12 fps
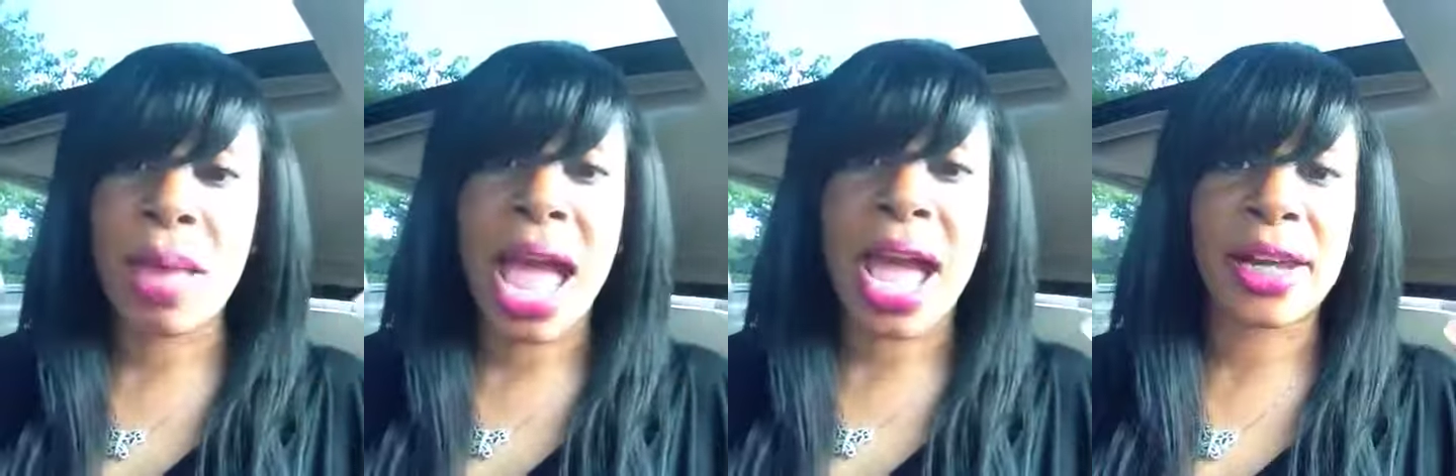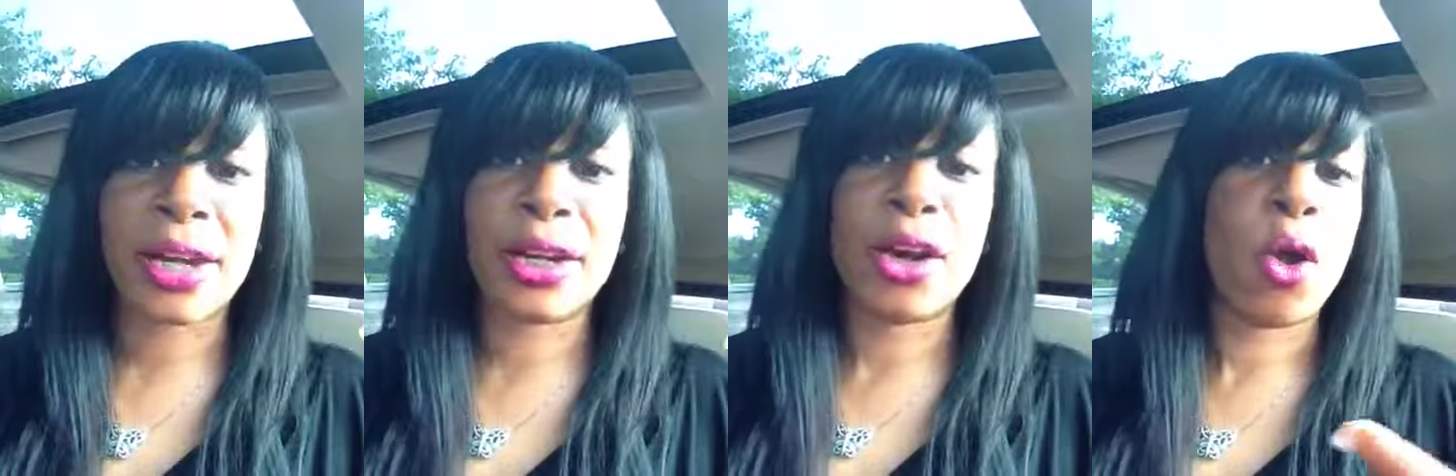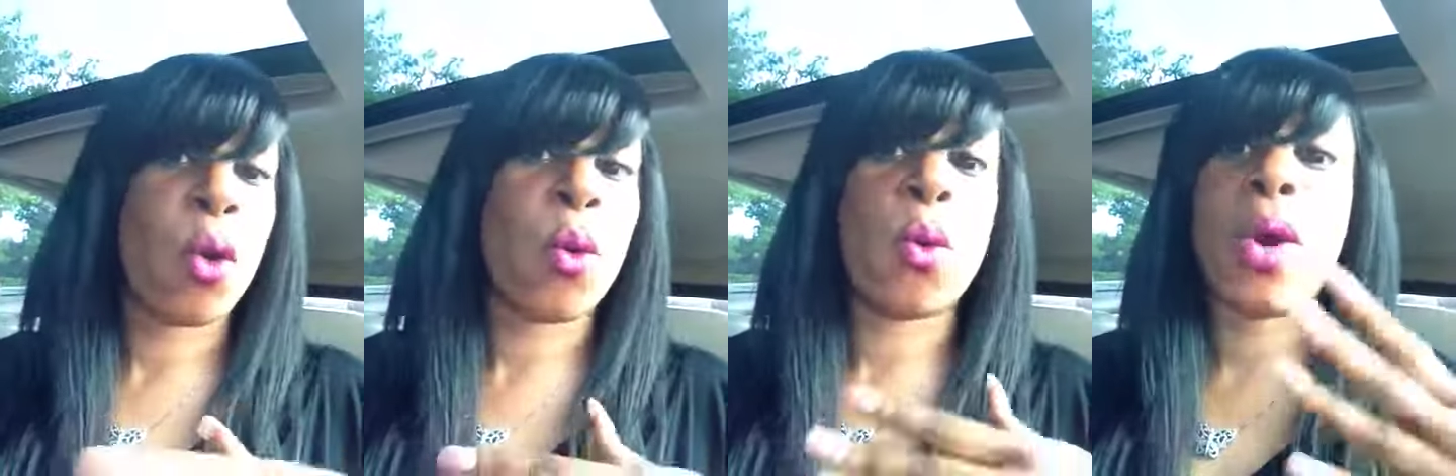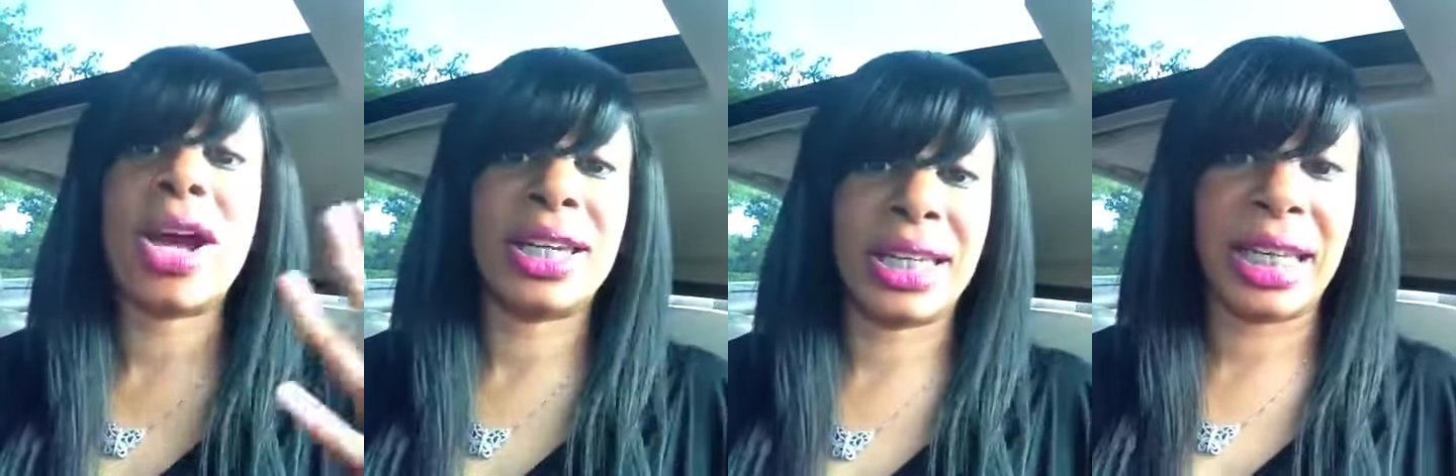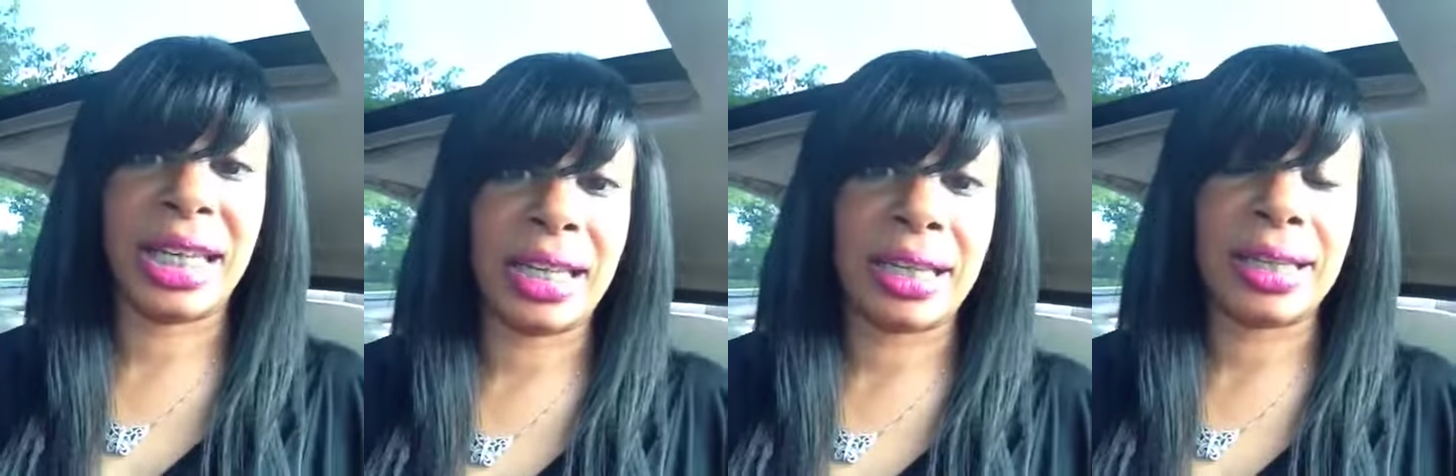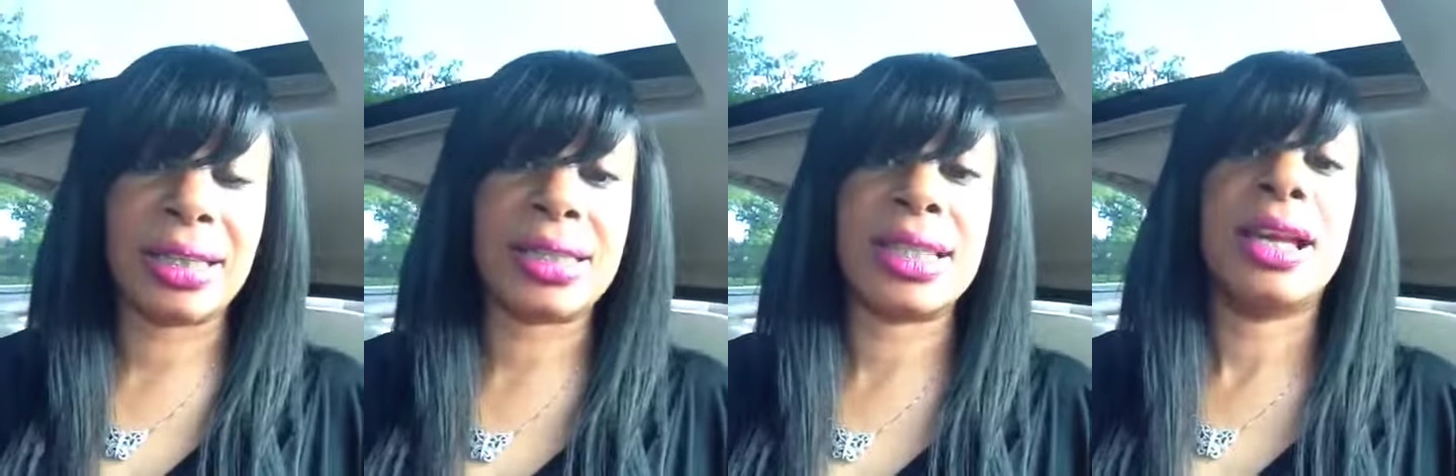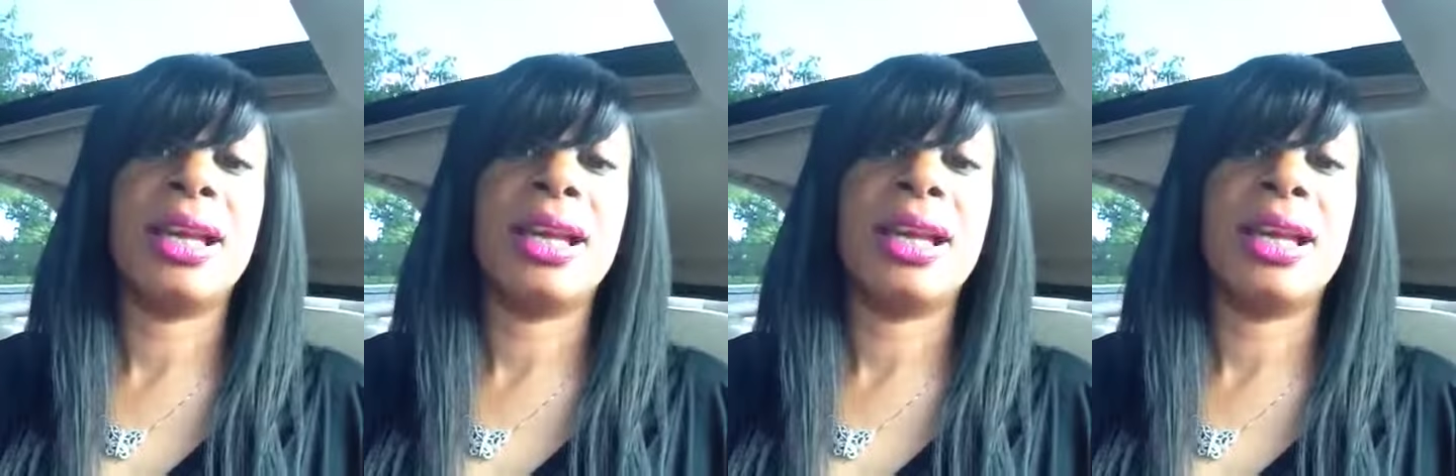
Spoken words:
matter what it is,